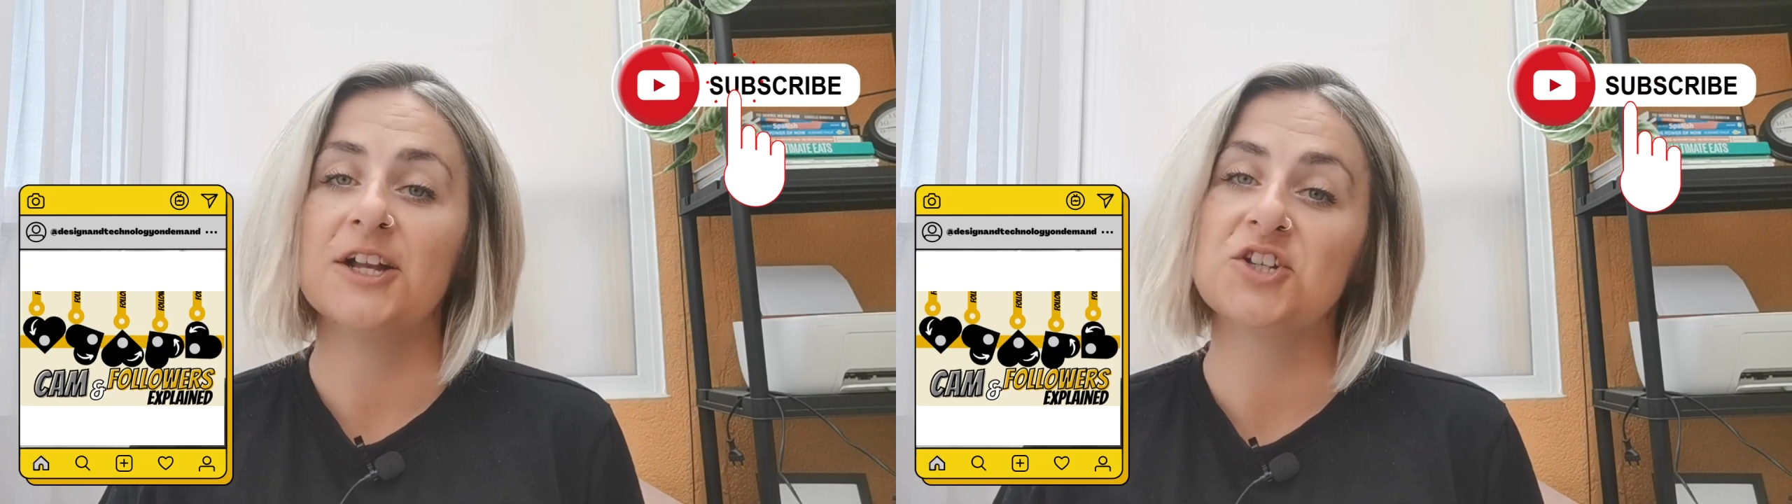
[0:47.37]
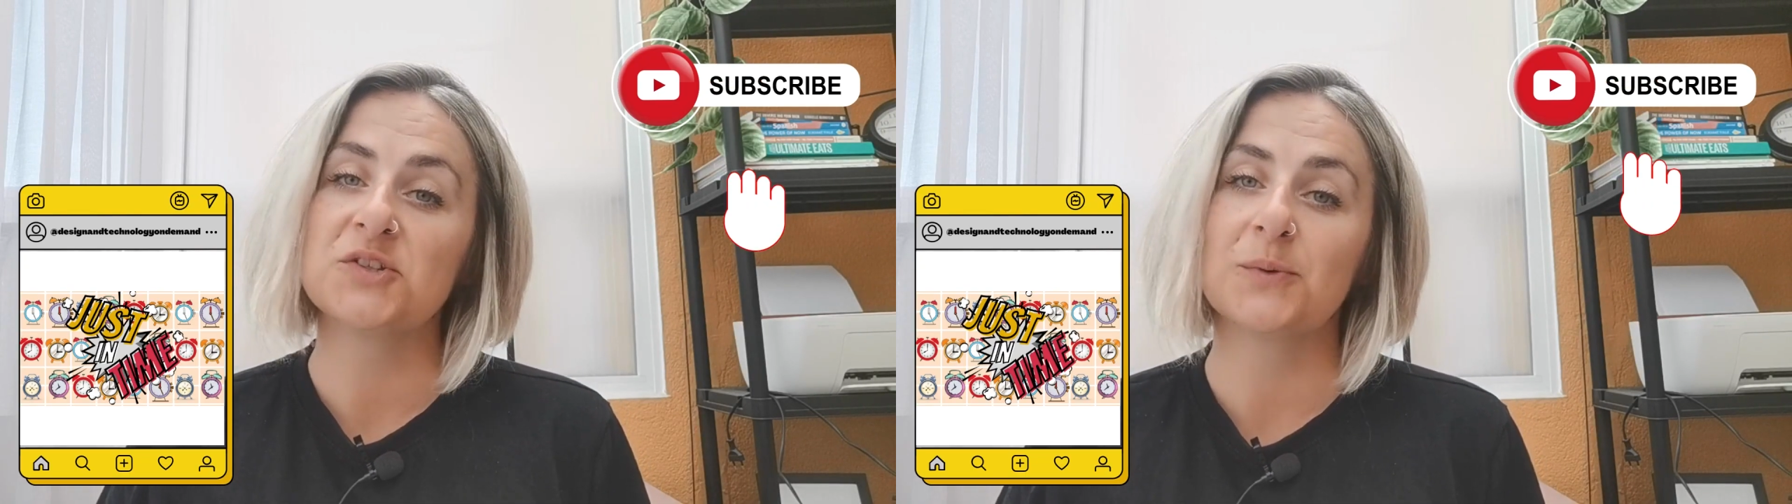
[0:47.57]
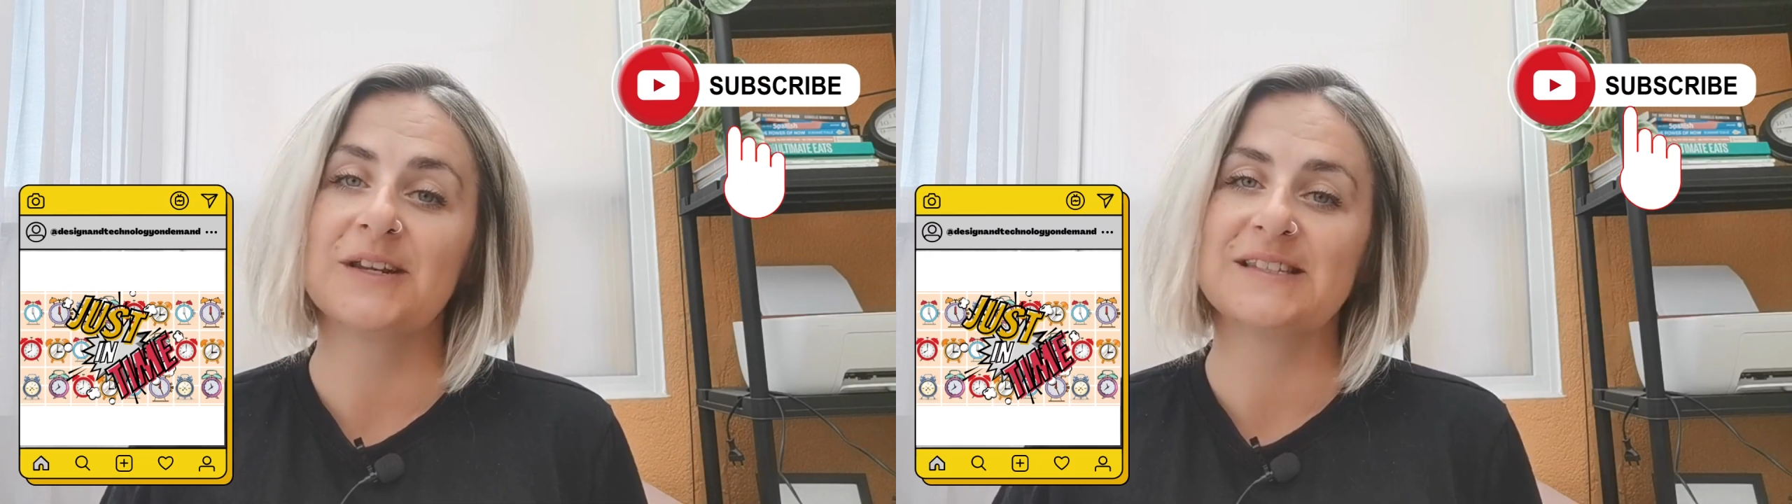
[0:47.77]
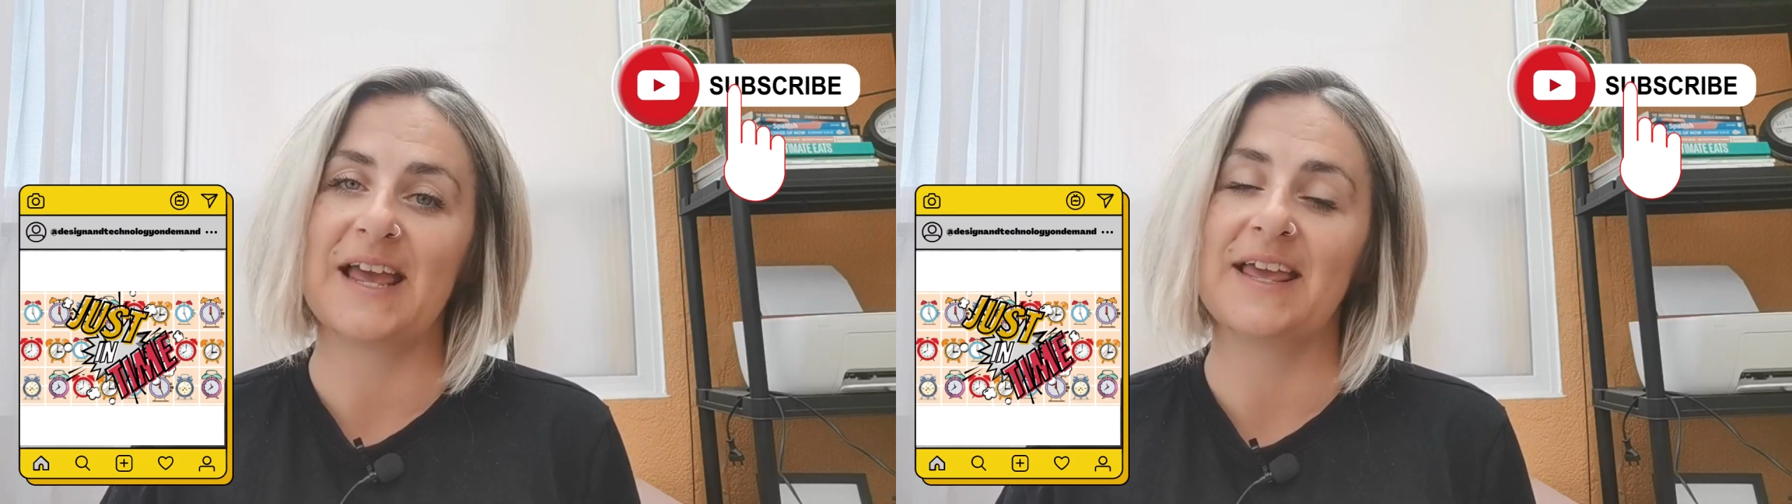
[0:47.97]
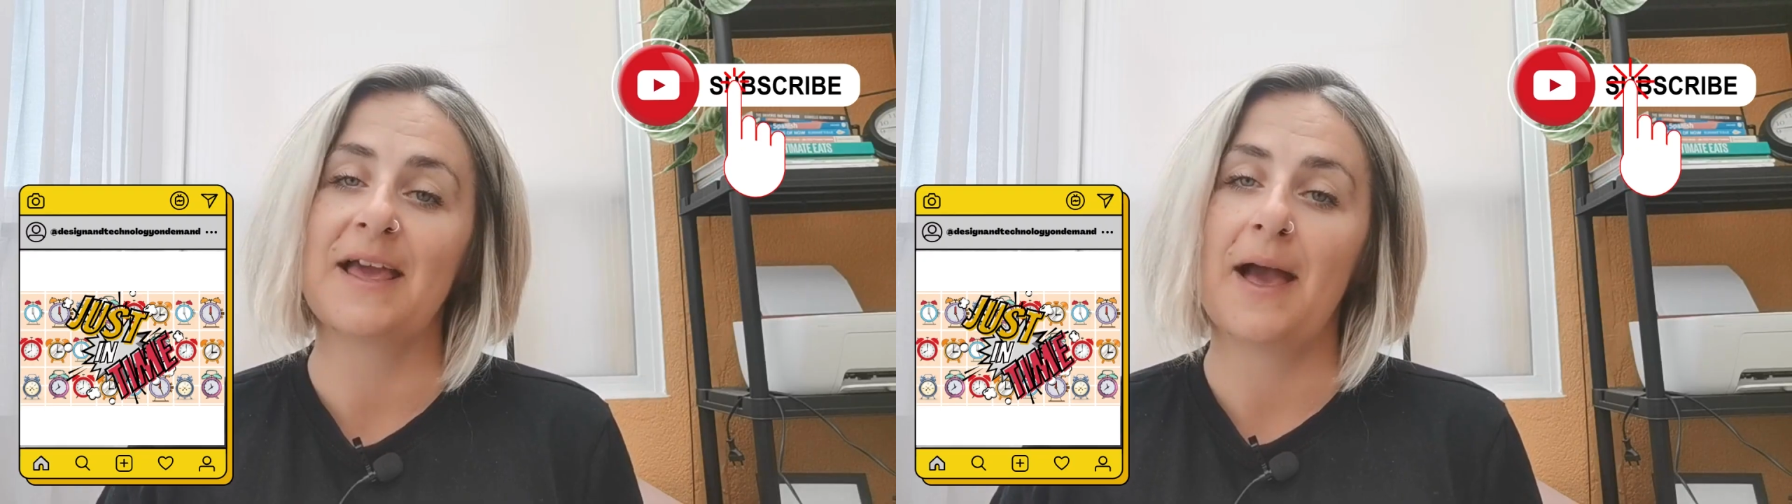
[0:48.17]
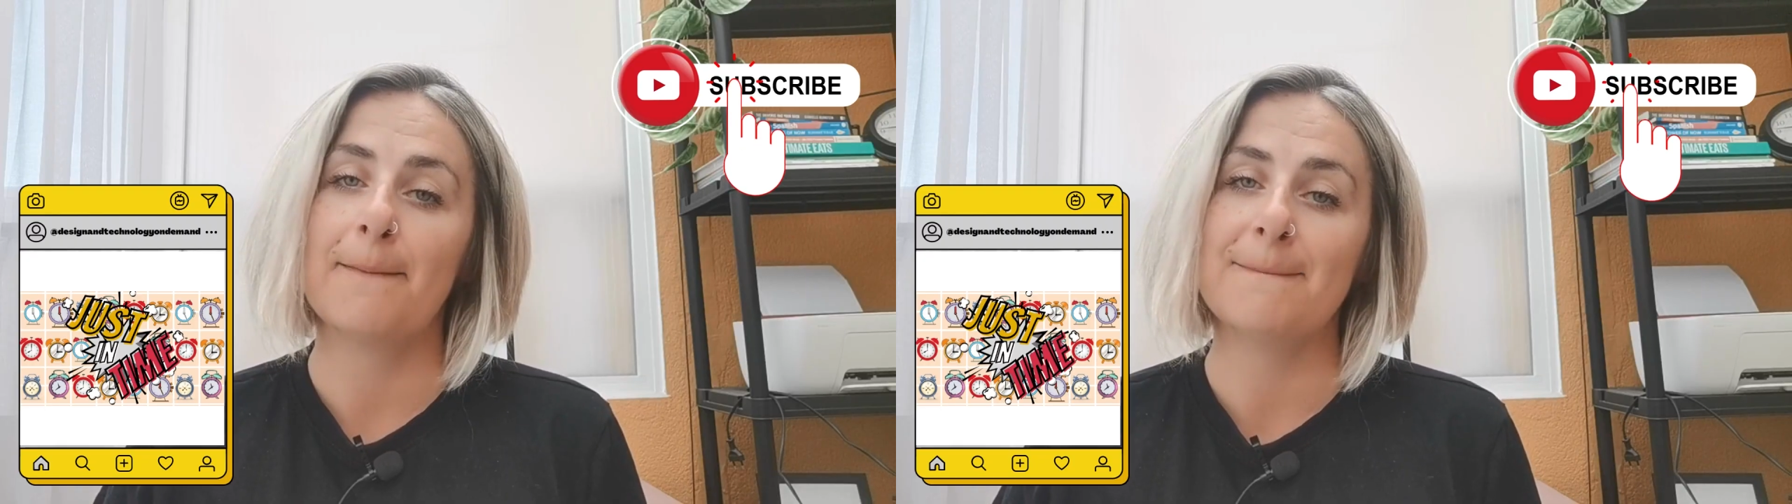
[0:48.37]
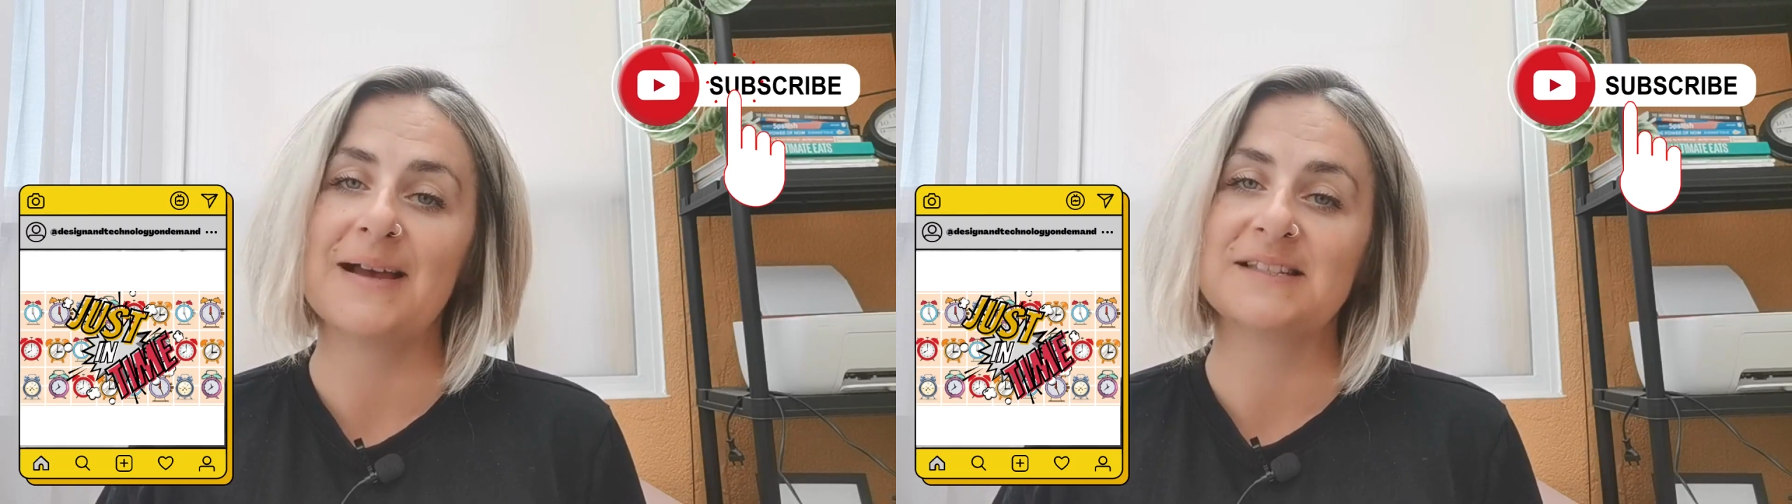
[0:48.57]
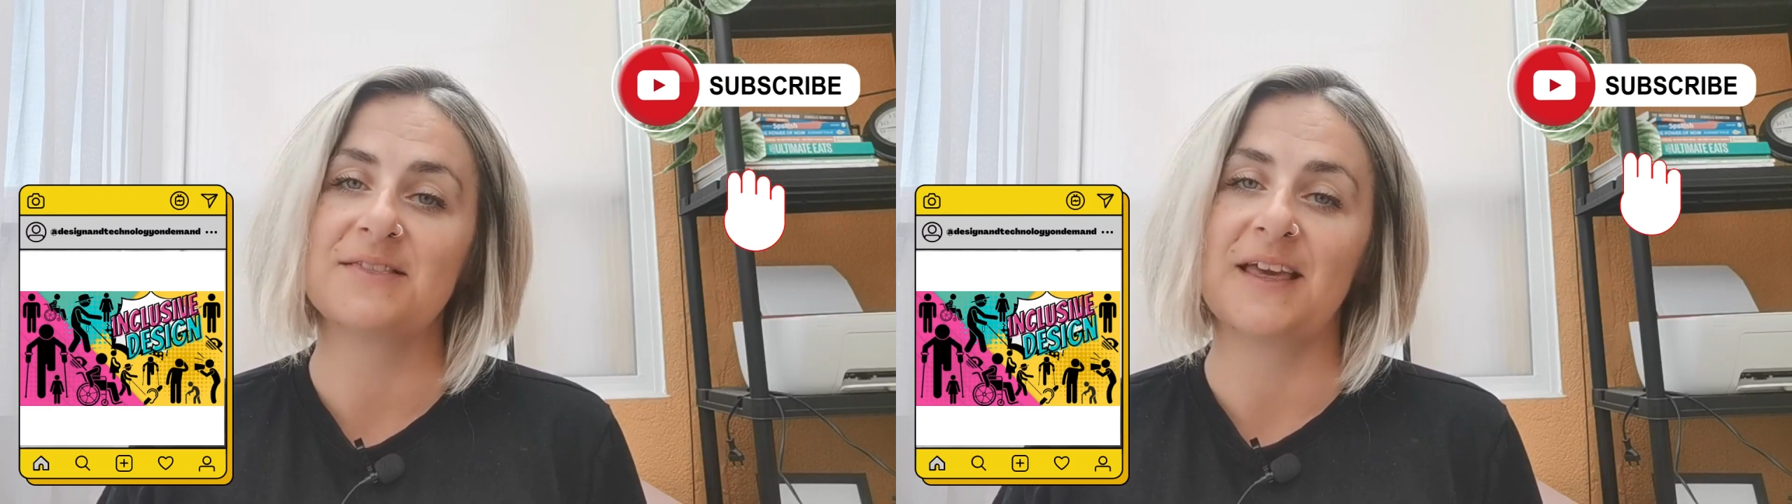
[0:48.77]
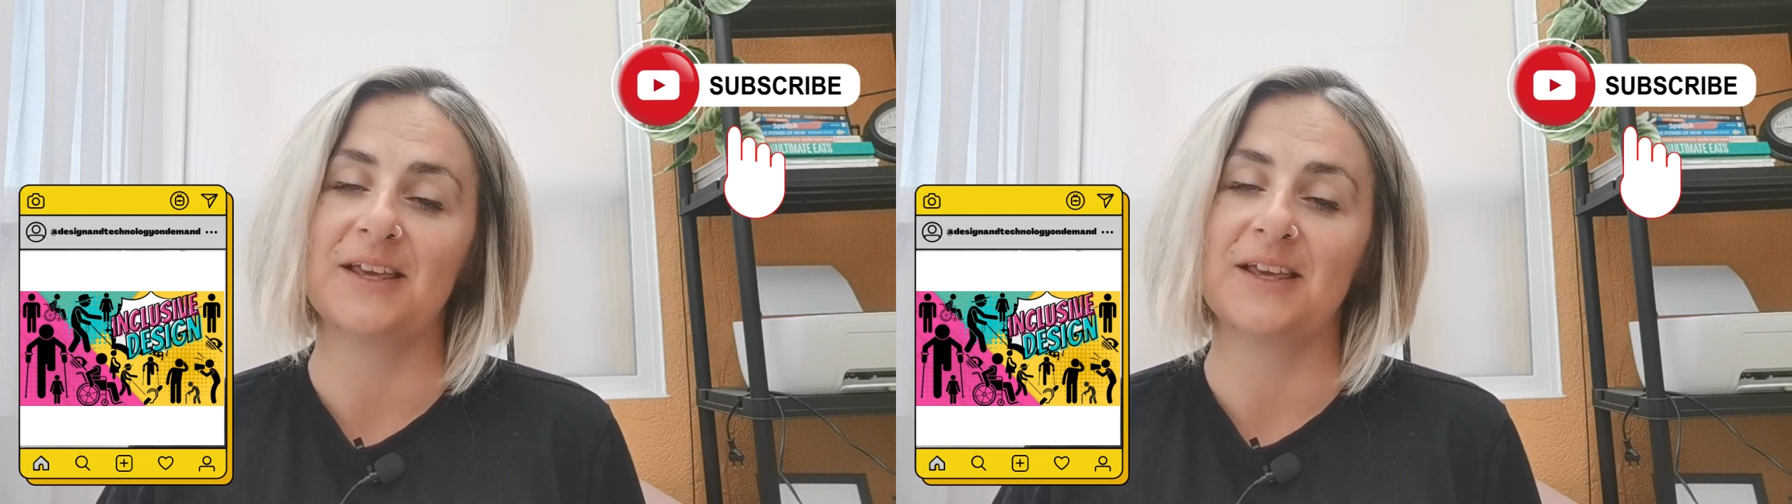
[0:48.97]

I just want to say a massive